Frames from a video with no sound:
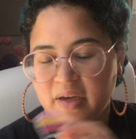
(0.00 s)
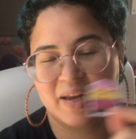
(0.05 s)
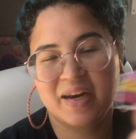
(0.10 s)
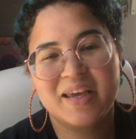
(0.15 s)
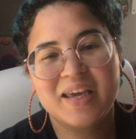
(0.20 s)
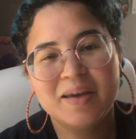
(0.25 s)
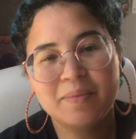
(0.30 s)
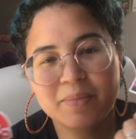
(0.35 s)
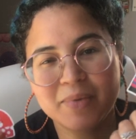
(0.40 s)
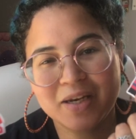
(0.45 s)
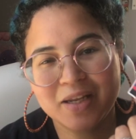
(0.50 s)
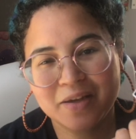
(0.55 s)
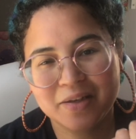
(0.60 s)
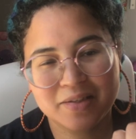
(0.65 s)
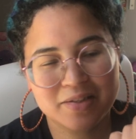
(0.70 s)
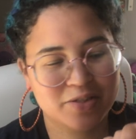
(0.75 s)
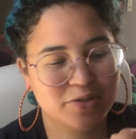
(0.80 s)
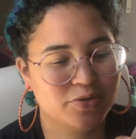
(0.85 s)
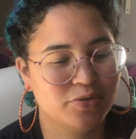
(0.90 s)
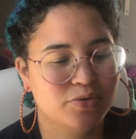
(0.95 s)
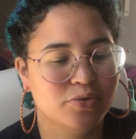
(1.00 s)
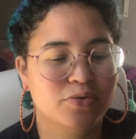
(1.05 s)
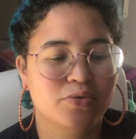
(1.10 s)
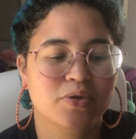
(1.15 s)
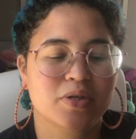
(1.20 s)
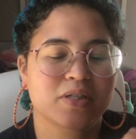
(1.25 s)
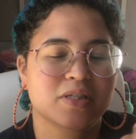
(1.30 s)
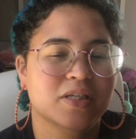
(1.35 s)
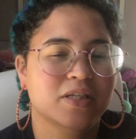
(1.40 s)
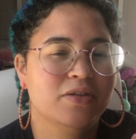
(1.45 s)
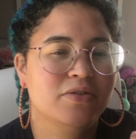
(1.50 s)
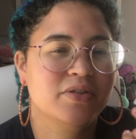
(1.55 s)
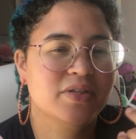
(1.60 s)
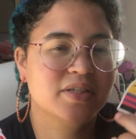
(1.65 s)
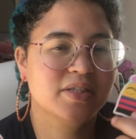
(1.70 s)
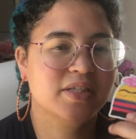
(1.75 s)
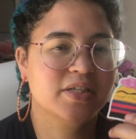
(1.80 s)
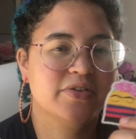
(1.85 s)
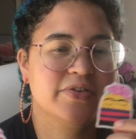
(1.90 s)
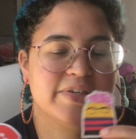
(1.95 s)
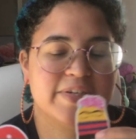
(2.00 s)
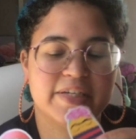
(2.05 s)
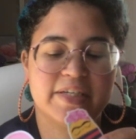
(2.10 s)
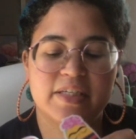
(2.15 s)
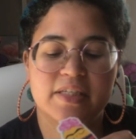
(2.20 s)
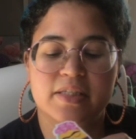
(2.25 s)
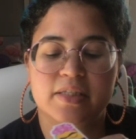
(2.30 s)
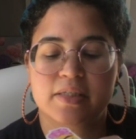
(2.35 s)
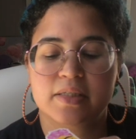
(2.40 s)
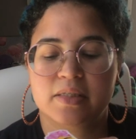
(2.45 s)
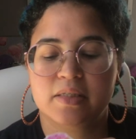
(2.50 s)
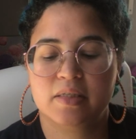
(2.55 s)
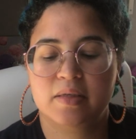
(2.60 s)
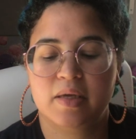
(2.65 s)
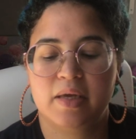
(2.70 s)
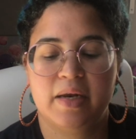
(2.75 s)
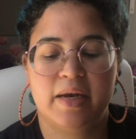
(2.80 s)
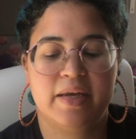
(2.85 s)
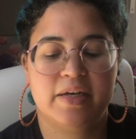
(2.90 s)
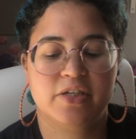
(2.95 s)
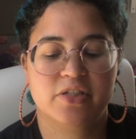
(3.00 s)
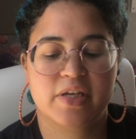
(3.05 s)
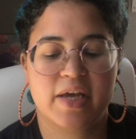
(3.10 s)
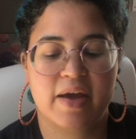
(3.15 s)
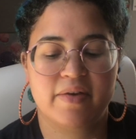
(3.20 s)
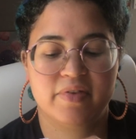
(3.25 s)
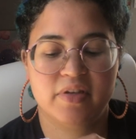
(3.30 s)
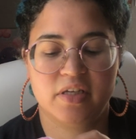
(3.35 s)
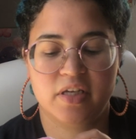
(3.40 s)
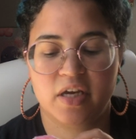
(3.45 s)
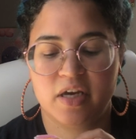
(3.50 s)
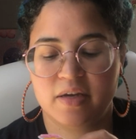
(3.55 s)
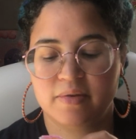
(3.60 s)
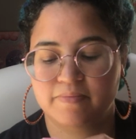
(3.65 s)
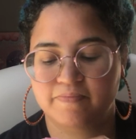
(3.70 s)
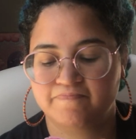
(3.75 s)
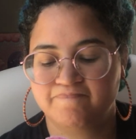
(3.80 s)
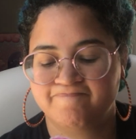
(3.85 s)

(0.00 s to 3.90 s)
And I keep meaning to continue this series, and I just haven't yet.